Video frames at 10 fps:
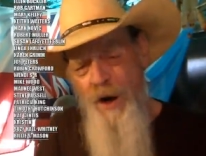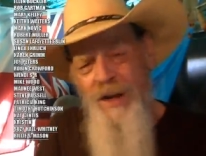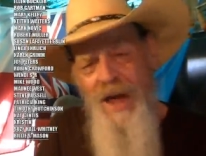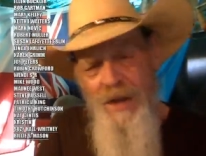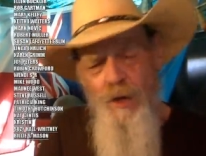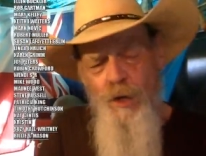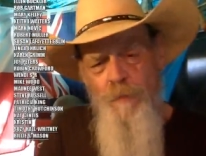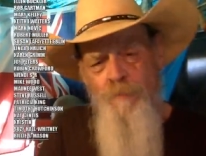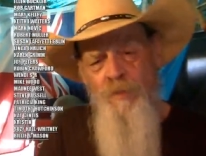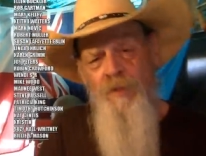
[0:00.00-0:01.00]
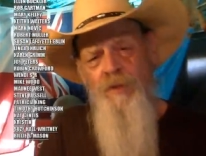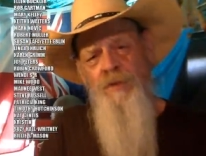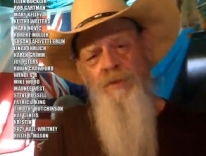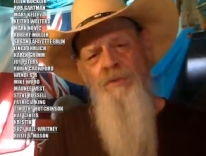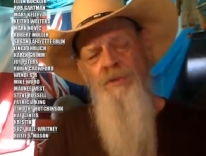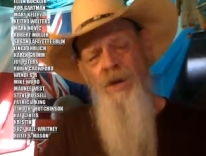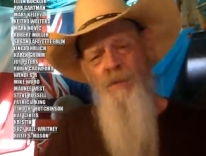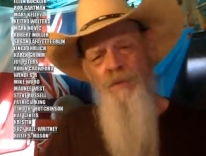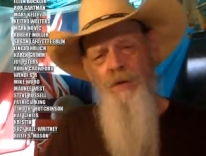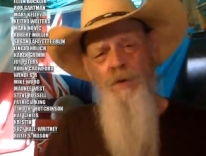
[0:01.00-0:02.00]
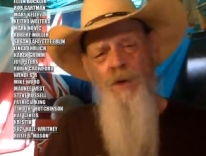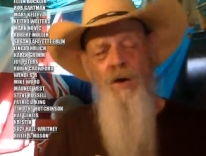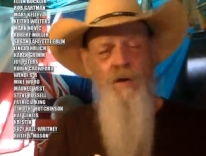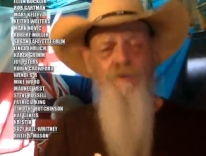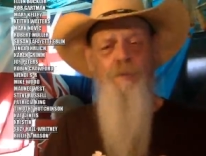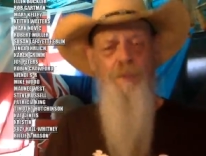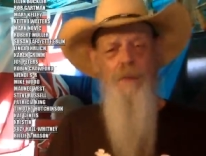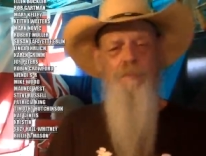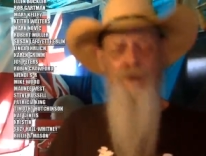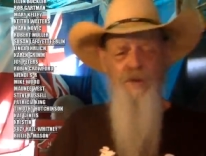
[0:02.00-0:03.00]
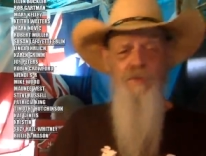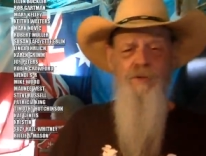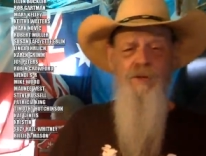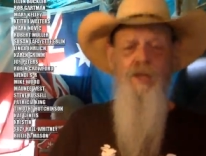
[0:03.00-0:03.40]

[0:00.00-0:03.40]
Liker, John Bernabeu all over the damn place.